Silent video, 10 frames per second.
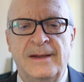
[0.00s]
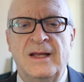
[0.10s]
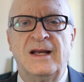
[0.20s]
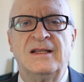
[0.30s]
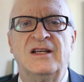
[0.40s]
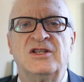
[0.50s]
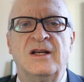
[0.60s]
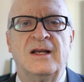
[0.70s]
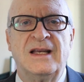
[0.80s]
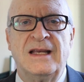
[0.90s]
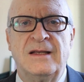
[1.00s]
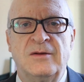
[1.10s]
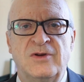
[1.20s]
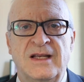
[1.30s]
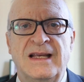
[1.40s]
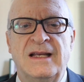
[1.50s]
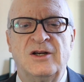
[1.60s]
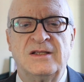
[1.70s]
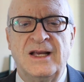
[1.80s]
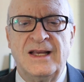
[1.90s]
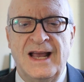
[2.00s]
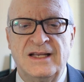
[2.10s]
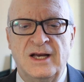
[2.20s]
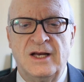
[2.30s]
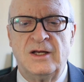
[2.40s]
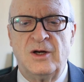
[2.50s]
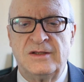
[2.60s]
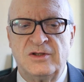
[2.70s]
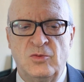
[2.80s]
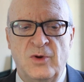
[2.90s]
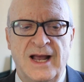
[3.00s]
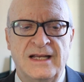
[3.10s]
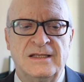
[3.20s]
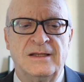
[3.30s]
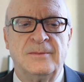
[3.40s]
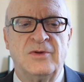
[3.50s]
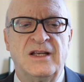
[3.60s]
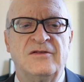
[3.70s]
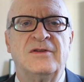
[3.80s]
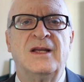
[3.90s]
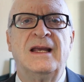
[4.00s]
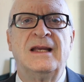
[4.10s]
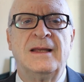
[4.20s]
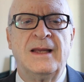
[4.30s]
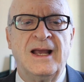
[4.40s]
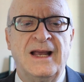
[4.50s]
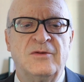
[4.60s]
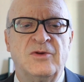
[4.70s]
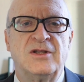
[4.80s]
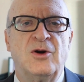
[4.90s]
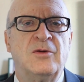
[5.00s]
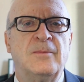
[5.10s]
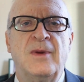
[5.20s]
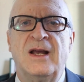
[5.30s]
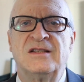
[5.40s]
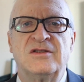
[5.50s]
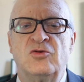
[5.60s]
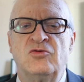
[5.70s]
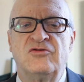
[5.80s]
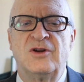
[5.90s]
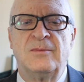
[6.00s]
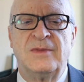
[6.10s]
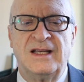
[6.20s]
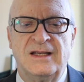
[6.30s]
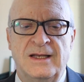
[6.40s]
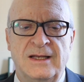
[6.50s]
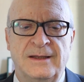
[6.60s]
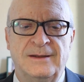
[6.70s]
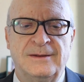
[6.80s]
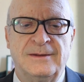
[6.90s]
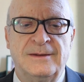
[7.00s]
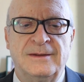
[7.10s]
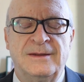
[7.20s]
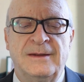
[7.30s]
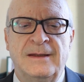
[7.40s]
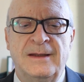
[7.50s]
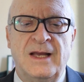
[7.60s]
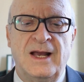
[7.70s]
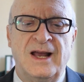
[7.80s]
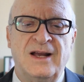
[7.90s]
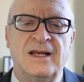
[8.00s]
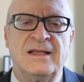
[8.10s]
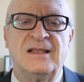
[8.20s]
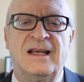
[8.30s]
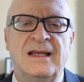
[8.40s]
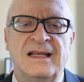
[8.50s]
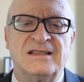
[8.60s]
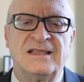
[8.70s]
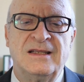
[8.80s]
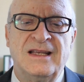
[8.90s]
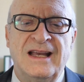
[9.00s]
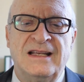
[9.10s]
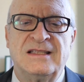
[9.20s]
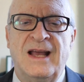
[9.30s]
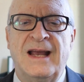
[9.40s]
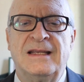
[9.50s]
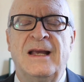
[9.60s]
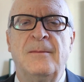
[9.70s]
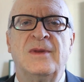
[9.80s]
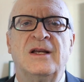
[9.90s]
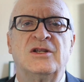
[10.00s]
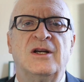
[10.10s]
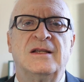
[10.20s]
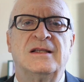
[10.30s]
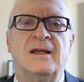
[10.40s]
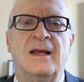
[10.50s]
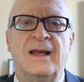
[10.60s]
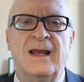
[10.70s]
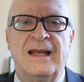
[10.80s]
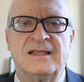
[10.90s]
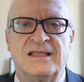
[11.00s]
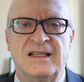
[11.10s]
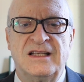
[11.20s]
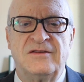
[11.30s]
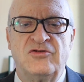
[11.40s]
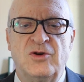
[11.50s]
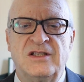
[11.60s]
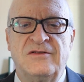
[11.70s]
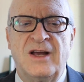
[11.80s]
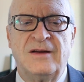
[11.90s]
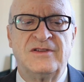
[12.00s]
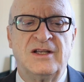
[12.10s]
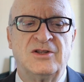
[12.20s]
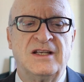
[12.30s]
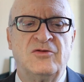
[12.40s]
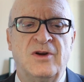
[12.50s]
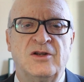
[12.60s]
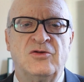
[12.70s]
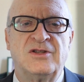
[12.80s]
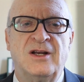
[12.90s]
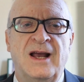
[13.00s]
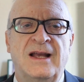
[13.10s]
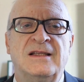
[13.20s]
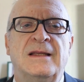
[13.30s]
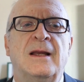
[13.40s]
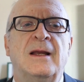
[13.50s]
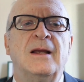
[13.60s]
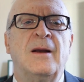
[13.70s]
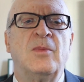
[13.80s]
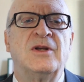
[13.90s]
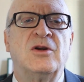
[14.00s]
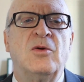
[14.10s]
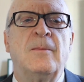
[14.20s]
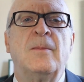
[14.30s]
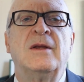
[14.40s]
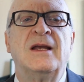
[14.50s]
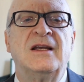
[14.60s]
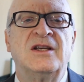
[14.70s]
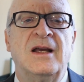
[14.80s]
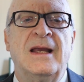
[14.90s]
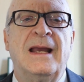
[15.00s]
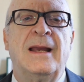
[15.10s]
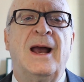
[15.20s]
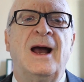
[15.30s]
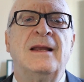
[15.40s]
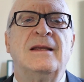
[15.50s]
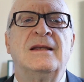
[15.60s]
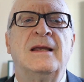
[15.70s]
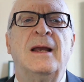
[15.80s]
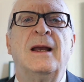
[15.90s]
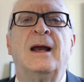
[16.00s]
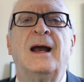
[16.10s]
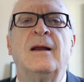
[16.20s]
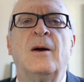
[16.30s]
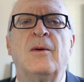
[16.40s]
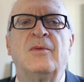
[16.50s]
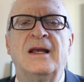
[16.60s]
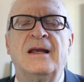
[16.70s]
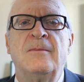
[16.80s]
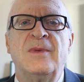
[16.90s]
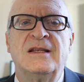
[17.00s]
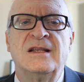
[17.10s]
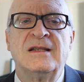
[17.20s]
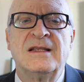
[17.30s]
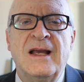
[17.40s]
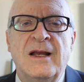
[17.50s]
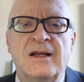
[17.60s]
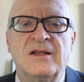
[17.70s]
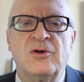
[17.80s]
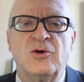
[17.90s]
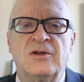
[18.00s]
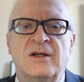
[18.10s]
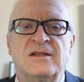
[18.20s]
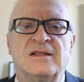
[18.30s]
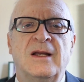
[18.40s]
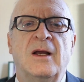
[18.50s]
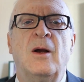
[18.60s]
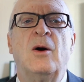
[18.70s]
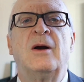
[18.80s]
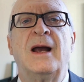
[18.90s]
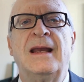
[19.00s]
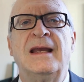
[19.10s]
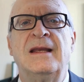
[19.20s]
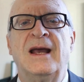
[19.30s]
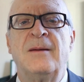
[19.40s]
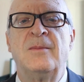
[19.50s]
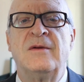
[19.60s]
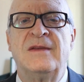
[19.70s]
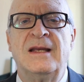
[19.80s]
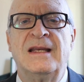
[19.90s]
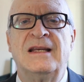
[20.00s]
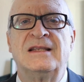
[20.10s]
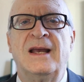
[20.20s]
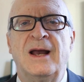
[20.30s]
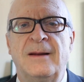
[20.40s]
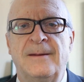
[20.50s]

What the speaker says: Additionally, we lean on the ladder on the white briefly and we don't press too firmly. Another thing is in case high temperatures exceeding 45 degrees were utilized, which could potentially enhance an already present keratoconus or any type of ectasia.